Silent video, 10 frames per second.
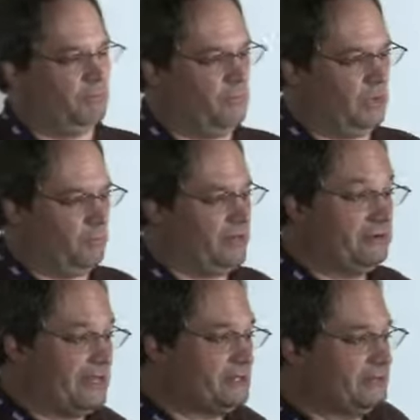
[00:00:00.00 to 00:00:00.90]
And we
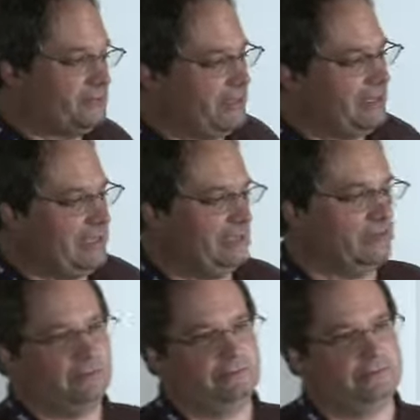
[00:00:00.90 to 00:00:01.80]
don't actually try to
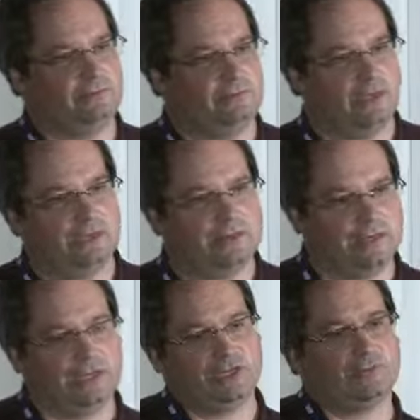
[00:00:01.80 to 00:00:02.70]
handle the
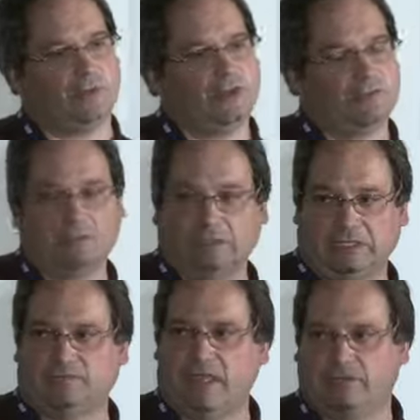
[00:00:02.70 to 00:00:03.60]
authentication part. We'll
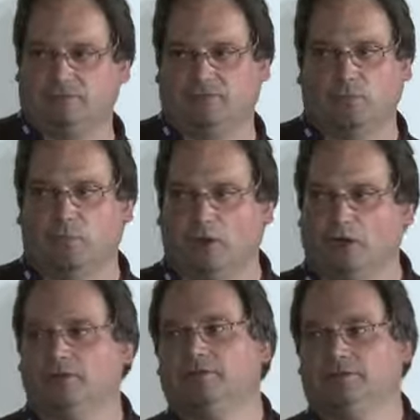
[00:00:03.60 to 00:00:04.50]
leave that
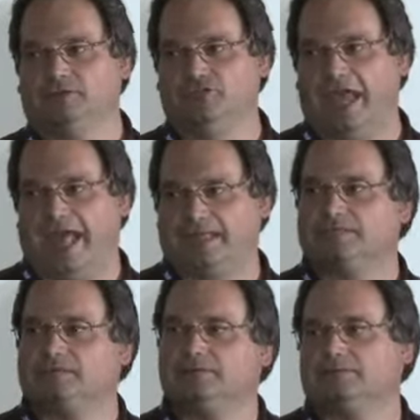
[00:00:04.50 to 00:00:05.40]
for
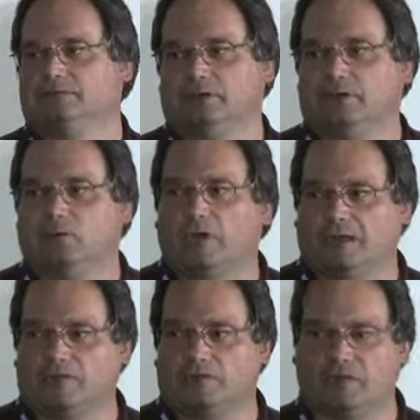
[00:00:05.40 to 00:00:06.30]
Jazz or
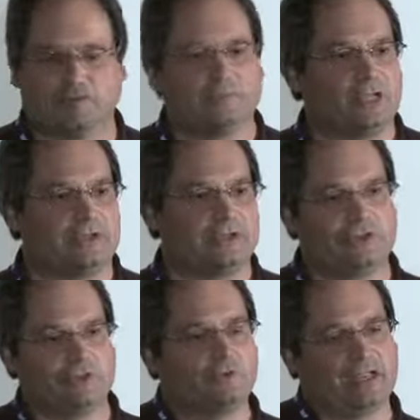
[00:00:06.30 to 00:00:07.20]
whatever other plugin
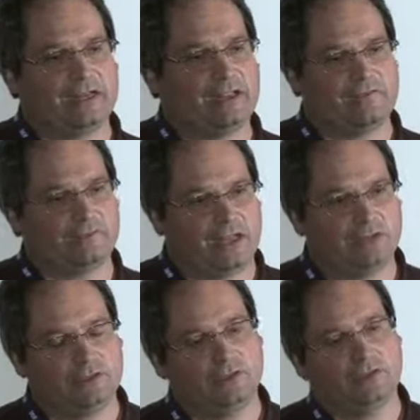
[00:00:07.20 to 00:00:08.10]
that you might have
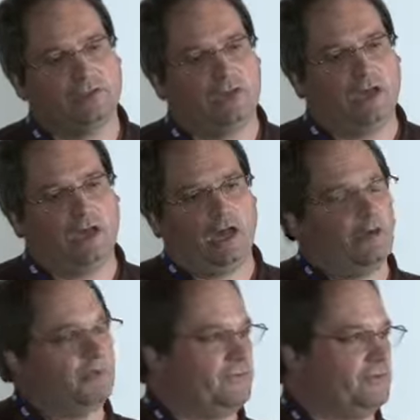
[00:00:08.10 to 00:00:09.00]
around.
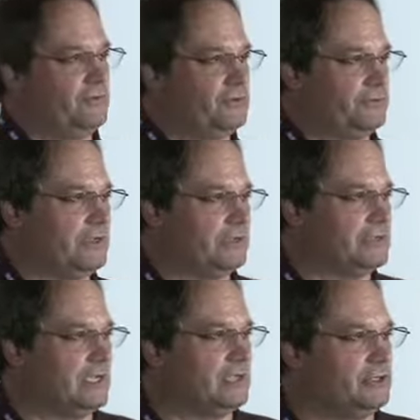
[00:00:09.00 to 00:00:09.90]
If you're doing
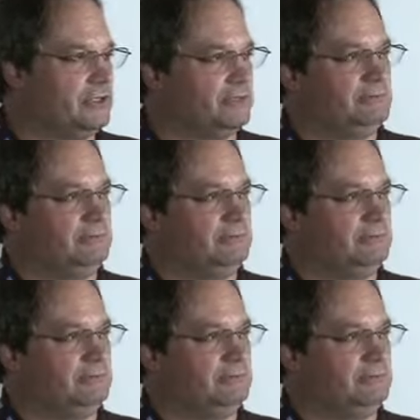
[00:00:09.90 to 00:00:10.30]
this under